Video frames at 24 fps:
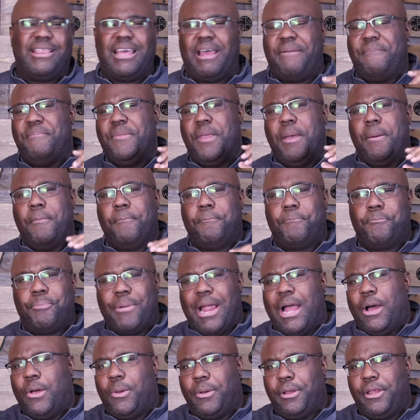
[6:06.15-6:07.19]
That
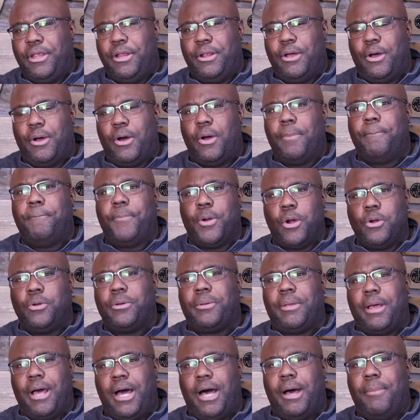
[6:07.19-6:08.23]
brown, you know,
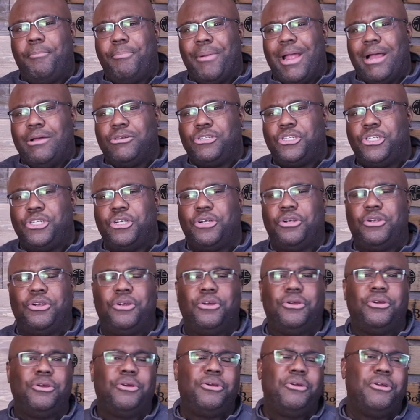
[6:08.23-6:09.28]
burnt brown
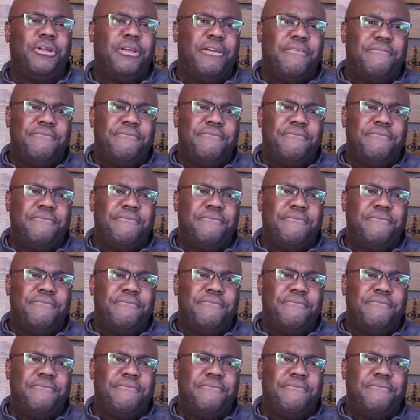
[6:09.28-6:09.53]
sugar,